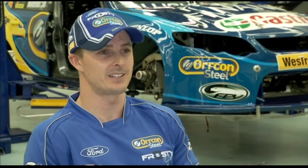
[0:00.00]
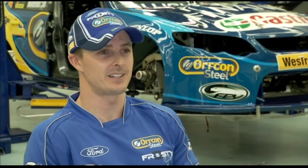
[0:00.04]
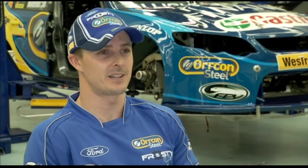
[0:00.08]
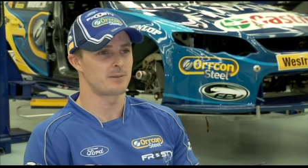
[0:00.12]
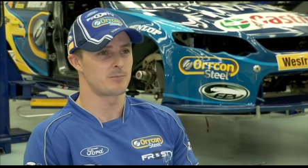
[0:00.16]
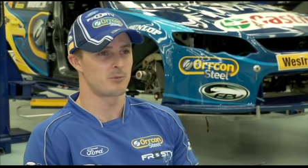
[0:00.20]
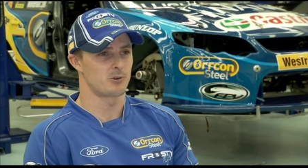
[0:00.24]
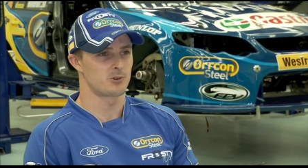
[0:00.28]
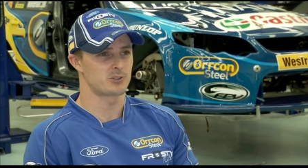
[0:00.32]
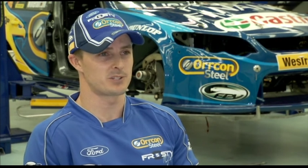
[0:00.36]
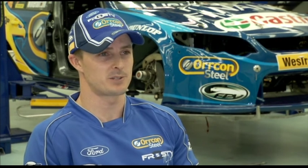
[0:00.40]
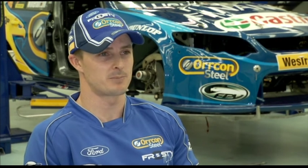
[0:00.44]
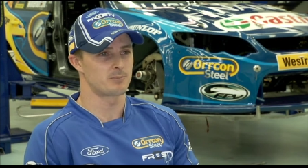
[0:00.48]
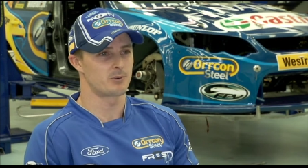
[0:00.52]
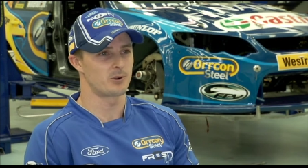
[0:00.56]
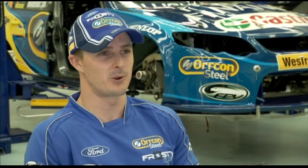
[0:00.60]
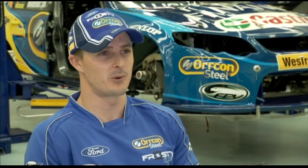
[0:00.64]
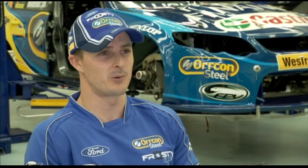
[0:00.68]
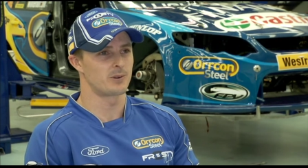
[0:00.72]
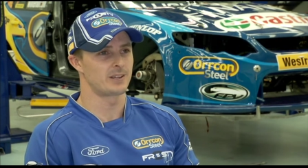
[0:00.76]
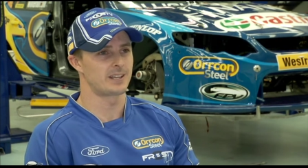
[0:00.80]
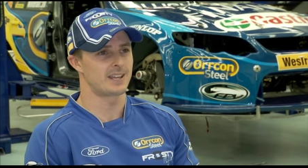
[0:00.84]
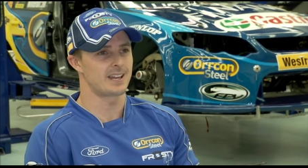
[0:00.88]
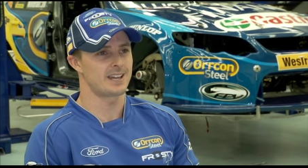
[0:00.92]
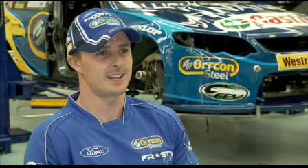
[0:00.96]
The more support
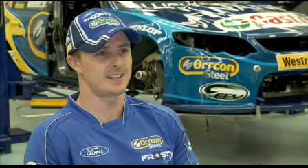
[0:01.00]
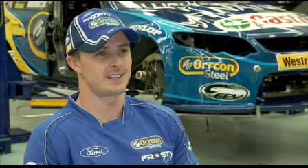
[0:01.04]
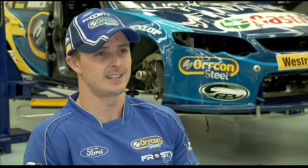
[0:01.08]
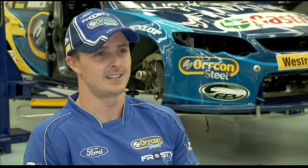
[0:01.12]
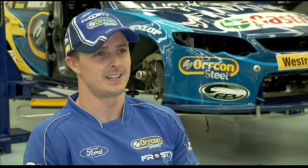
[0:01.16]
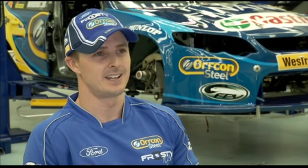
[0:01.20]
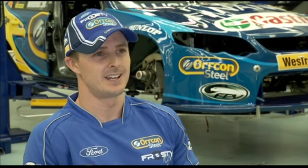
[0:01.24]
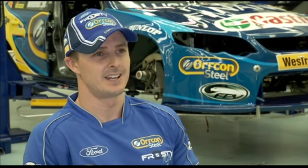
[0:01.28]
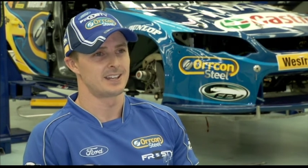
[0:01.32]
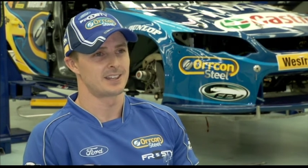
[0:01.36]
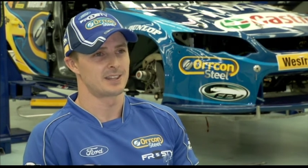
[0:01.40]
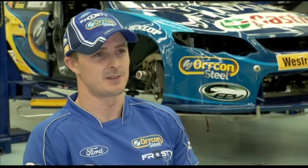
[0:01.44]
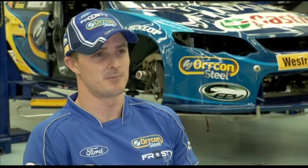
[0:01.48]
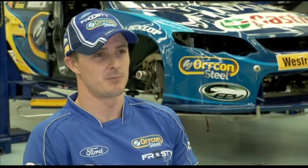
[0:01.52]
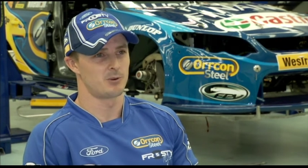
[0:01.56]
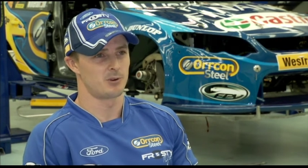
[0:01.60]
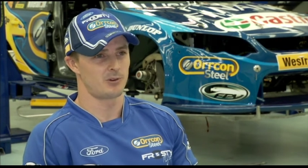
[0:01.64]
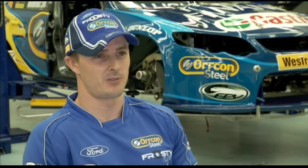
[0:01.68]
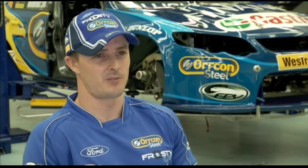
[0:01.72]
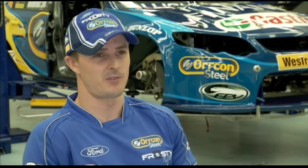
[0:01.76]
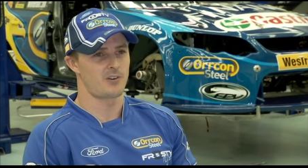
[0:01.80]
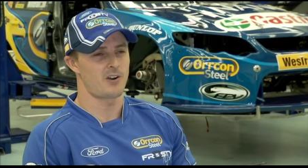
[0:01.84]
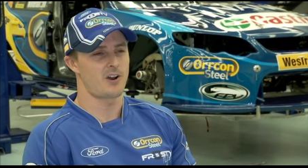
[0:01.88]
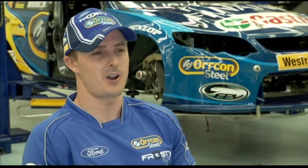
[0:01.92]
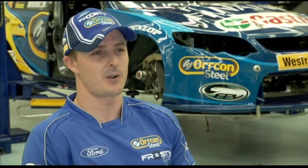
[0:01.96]
we get, the more
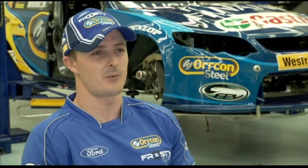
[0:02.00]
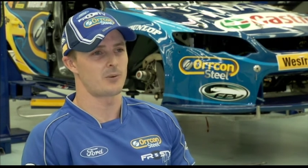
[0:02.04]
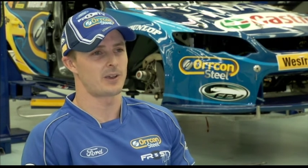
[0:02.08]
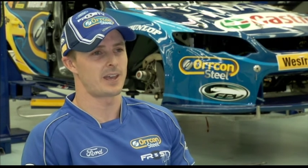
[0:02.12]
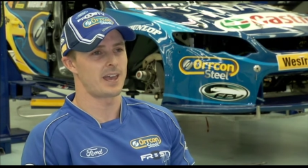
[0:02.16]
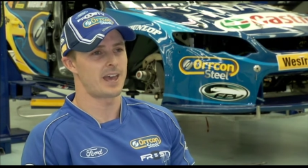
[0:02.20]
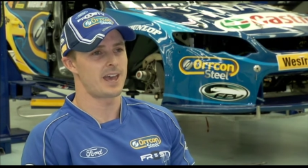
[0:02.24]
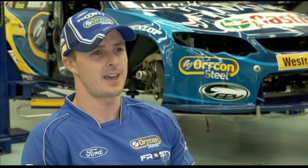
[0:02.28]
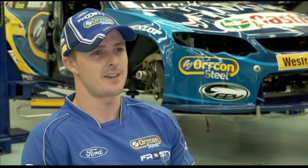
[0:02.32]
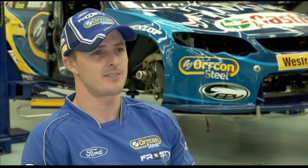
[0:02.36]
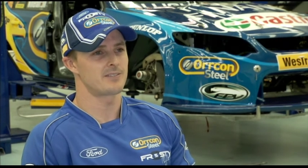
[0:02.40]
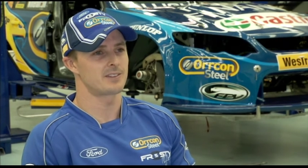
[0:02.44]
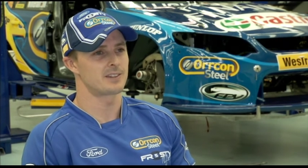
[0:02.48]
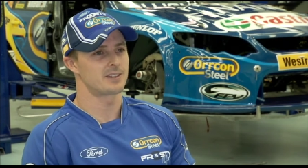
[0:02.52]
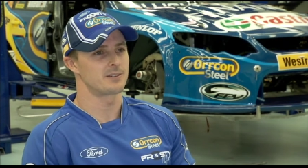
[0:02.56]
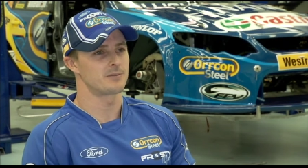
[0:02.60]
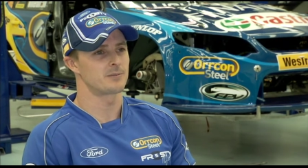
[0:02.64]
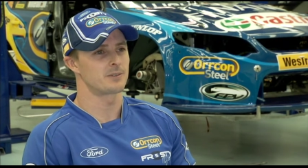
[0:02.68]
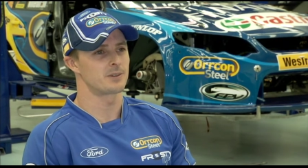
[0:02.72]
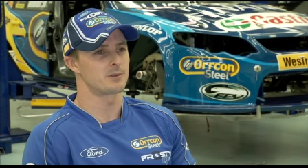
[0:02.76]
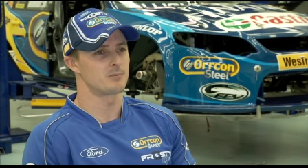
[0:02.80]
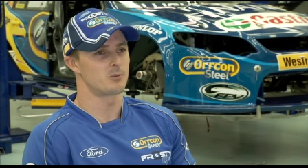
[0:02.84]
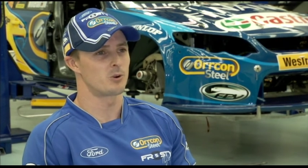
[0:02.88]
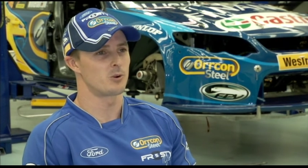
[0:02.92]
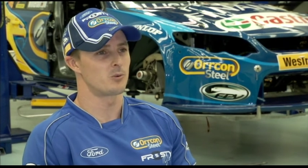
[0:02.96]
fight we have, and
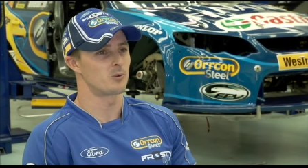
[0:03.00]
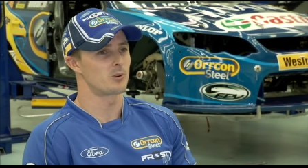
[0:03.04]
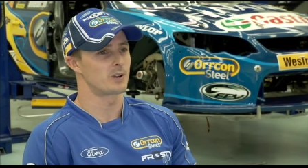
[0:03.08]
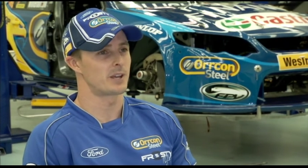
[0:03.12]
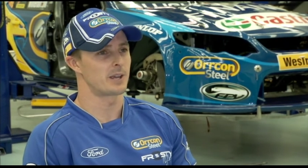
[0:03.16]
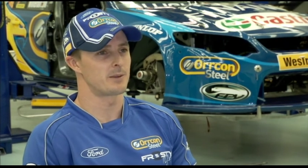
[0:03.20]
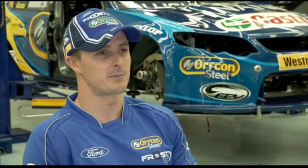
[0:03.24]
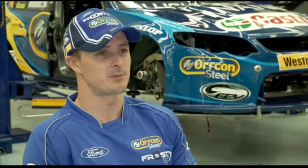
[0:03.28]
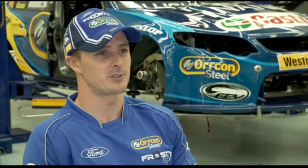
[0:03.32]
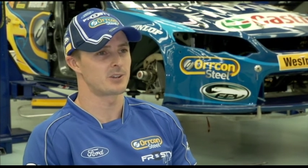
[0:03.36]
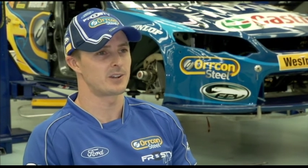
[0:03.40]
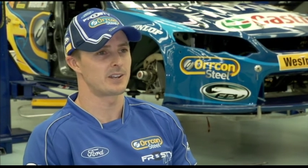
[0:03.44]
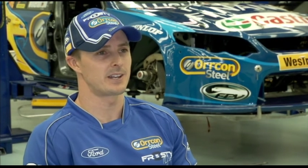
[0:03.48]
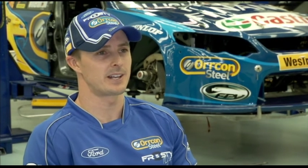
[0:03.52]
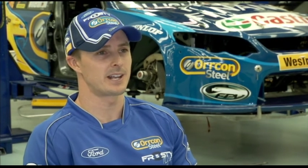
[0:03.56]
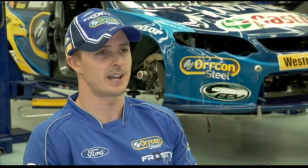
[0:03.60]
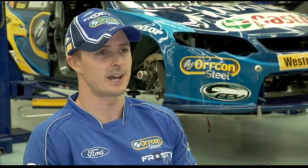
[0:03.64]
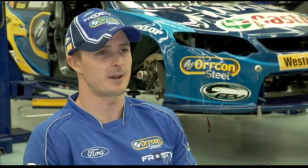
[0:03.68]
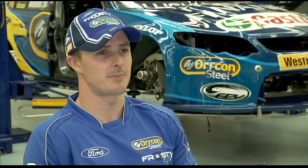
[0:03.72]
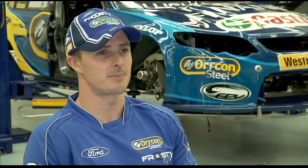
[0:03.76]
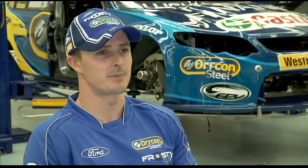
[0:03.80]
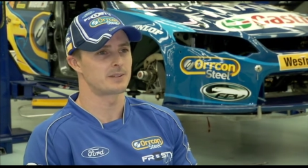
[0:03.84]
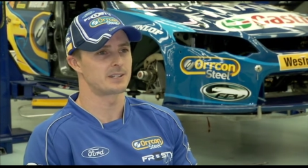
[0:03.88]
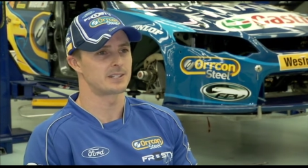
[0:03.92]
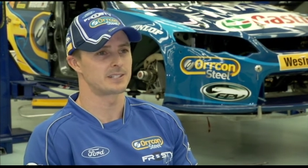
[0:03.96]
the more we'll keep turning
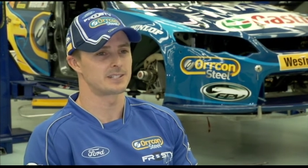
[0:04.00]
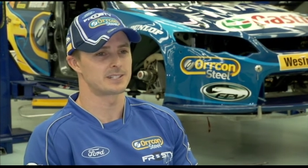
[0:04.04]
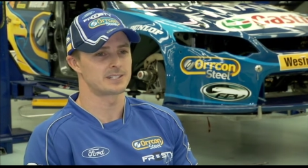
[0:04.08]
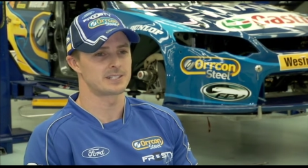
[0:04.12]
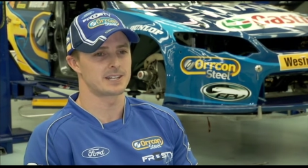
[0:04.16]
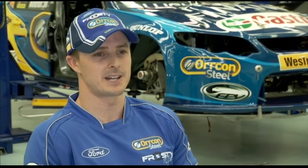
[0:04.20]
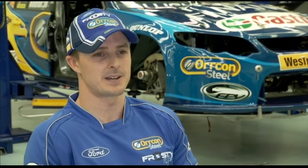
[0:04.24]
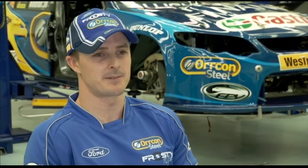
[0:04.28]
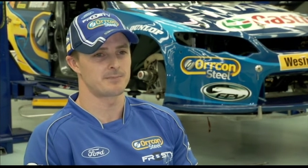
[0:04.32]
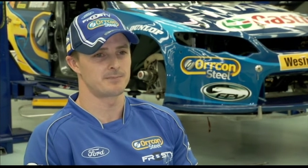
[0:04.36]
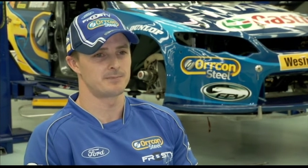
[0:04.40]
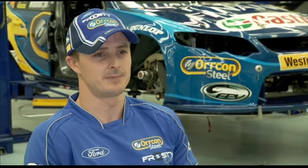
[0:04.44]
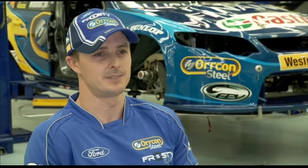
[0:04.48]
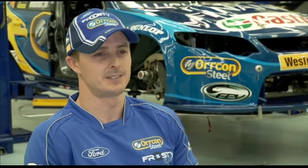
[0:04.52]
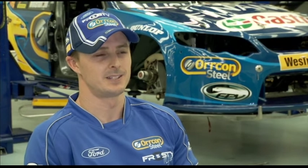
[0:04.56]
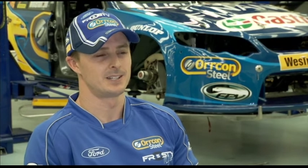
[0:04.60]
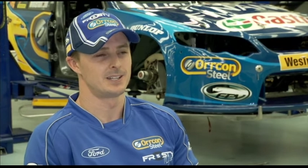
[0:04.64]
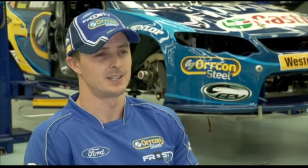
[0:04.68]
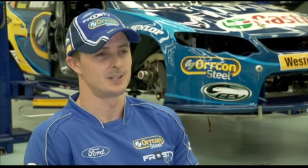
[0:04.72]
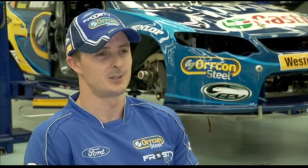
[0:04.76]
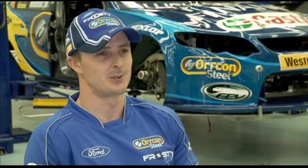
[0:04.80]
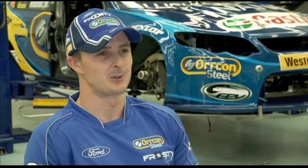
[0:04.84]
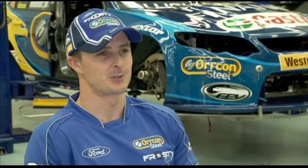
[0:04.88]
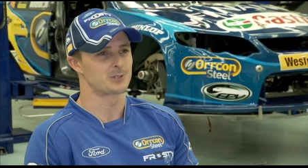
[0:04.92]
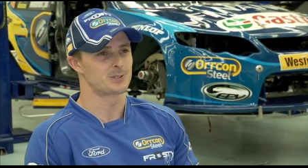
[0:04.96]
up, and it's
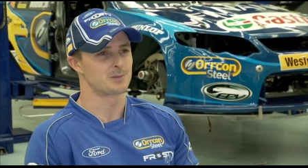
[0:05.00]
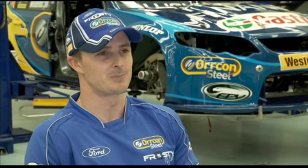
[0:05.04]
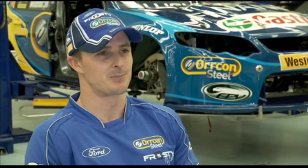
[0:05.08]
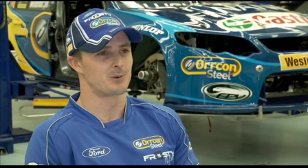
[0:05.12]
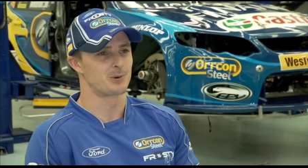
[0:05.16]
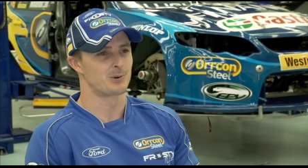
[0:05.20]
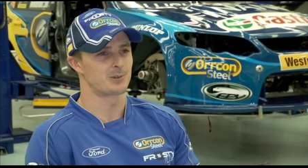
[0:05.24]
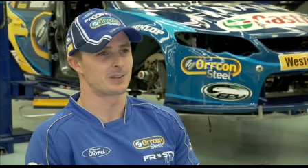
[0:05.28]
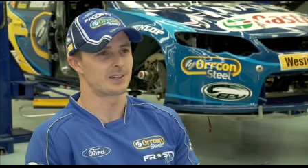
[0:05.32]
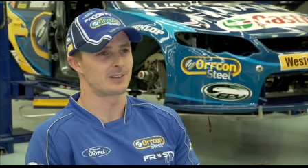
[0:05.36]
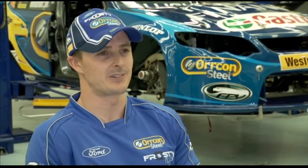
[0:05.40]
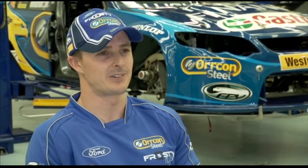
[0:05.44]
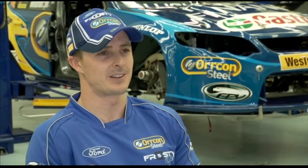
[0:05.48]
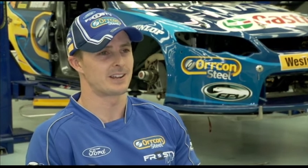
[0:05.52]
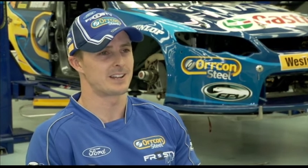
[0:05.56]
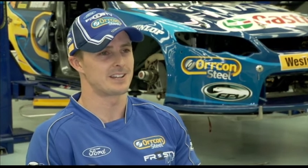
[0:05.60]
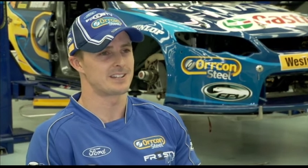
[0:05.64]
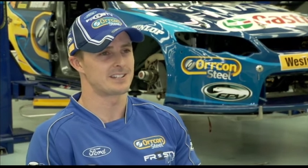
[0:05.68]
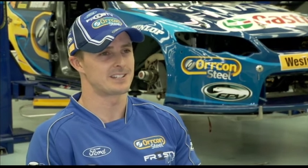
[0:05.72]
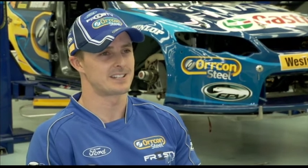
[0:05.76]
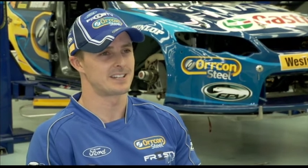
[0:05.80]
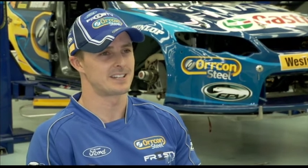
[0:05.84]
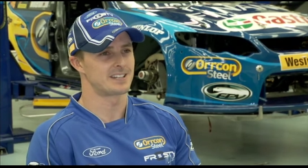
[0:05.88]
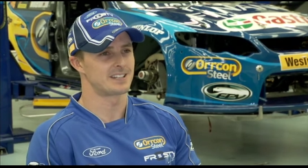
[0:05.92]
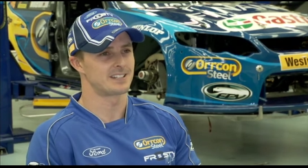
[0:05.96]
your support that'll get
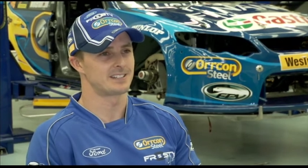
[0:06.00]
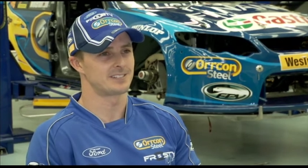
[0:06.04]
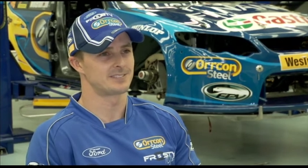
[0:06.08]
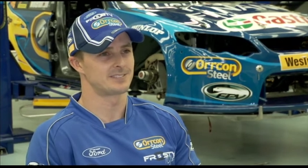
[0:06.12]
us there.